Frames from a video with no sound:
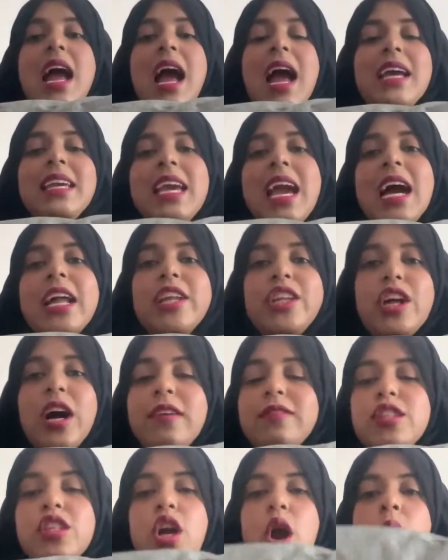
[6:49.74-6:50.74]
again, you don't
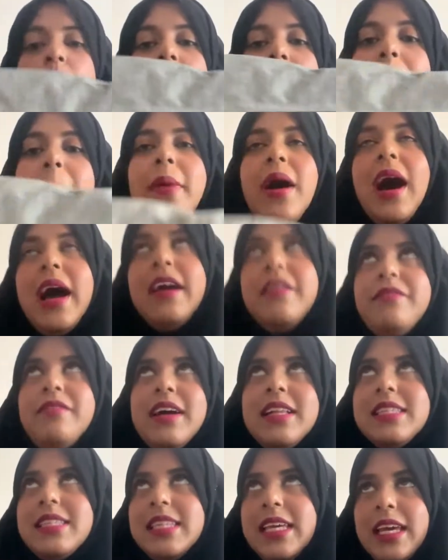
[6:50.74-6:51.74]
have to go out and buy a
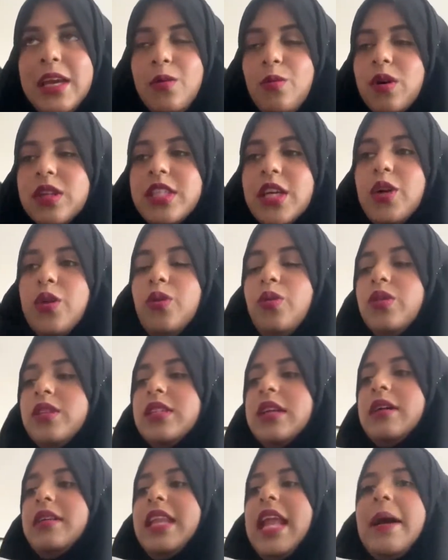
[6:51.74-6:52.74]
fancy, what's it called,
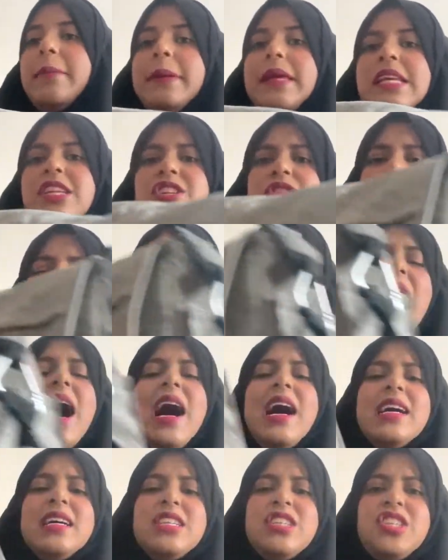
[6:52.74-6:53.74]
nappy
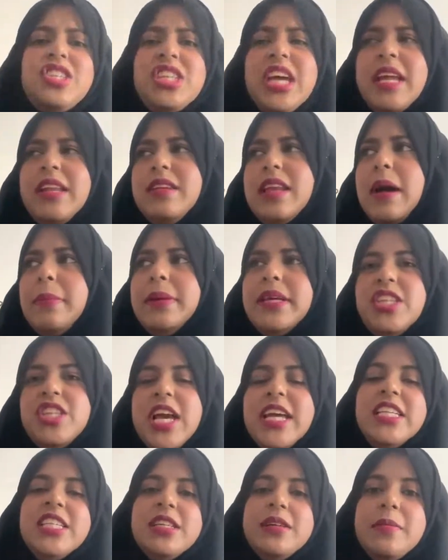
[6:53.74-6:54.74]
bags, nappy
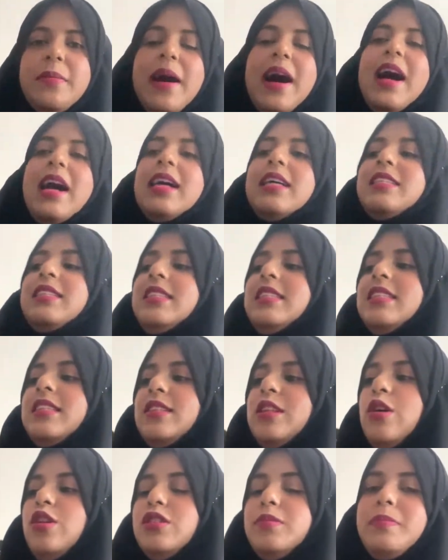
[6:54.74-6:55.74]
changing bags,
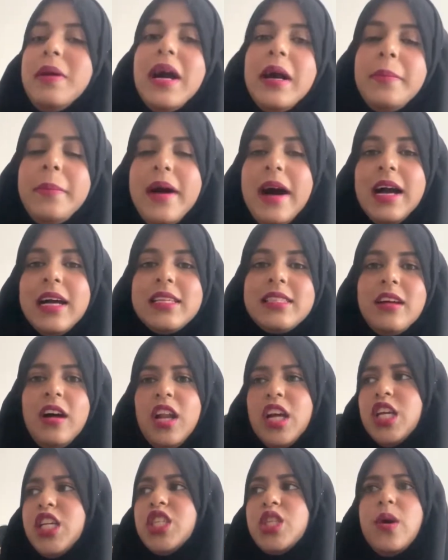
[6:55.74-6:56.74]
those backpacks that are
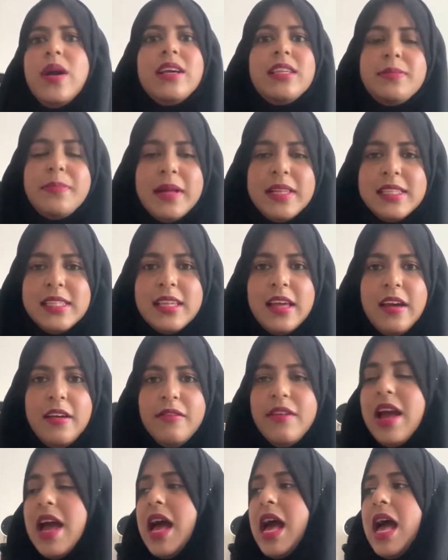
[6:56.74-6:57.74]
like so expensive.
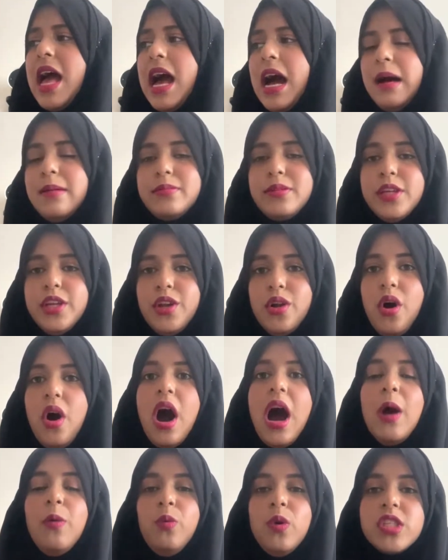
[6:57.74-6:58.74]
Absolutely not.
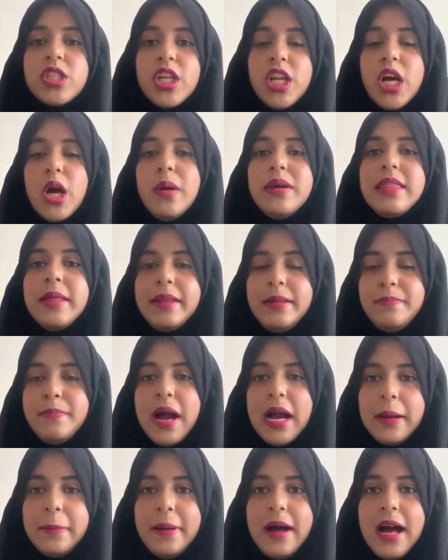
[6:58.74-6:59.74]
I was gonna go with the
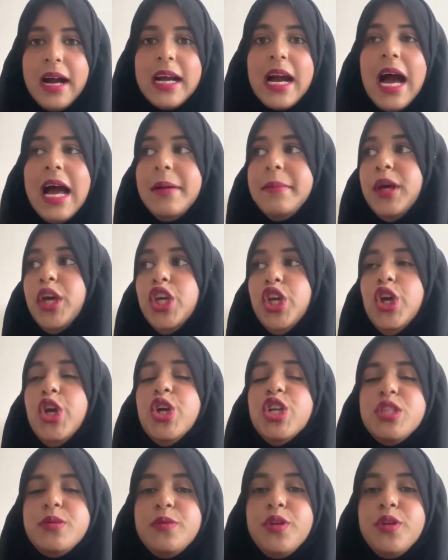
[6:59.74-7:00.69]
backpack. I am a huge